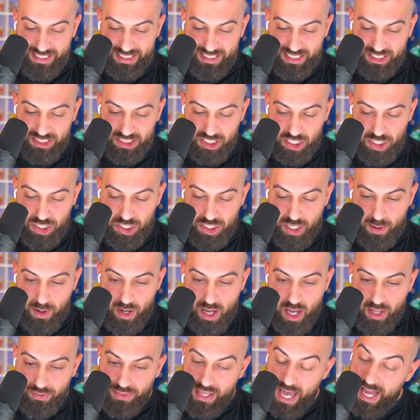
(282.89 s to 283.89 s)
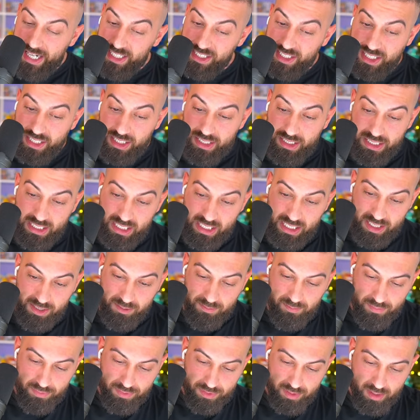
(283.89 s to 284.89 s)
This is a jump. That is
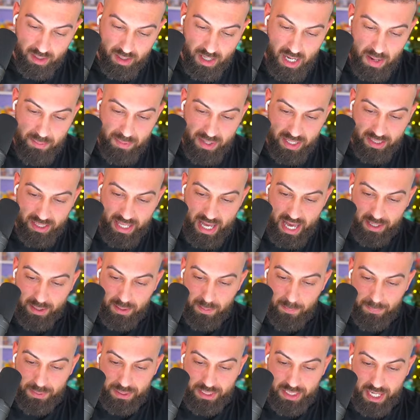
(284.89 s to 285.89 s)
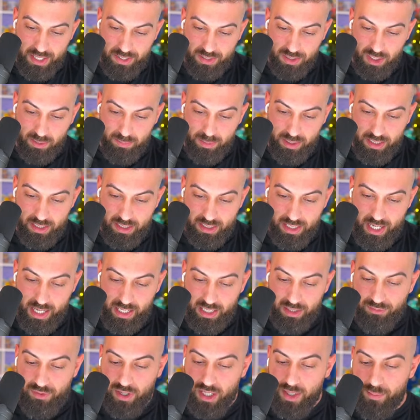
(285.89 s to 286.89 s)
clean. I mean, that could potentially be a
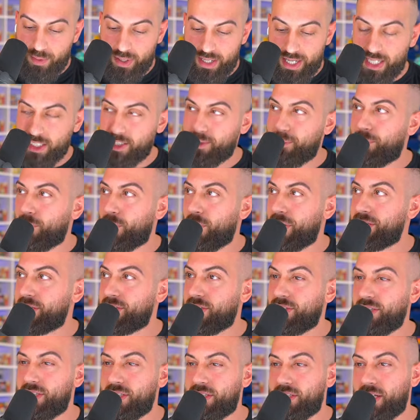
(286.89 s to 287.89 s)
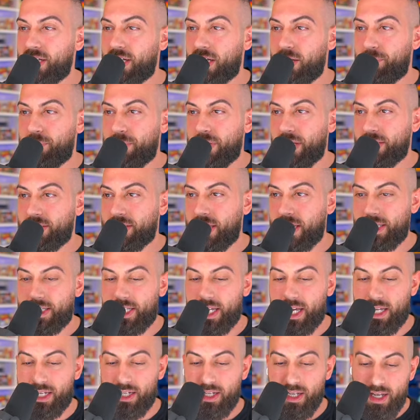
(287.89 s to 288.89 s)
10. If anybody has a price on this thing in a PSA
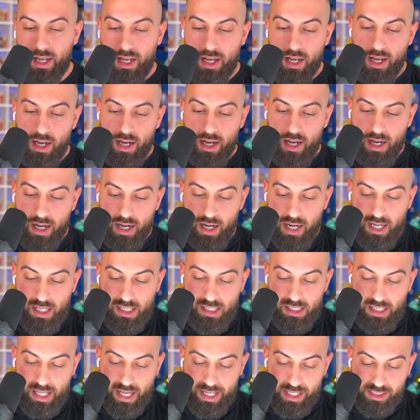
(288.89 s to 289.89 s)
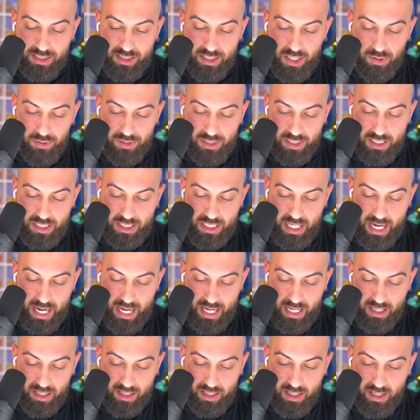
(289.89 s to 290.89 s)
10, uh, let us know in the
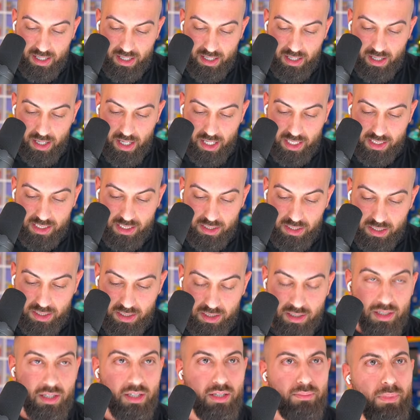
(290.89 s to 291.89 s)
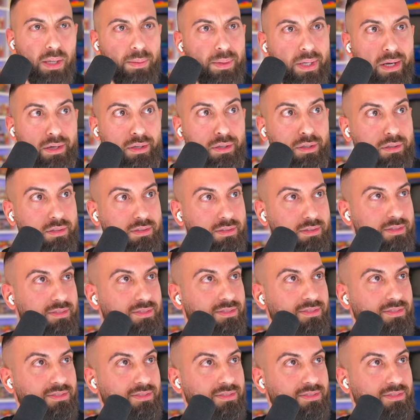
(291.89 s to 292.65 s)
chat. Actually, maybe I do.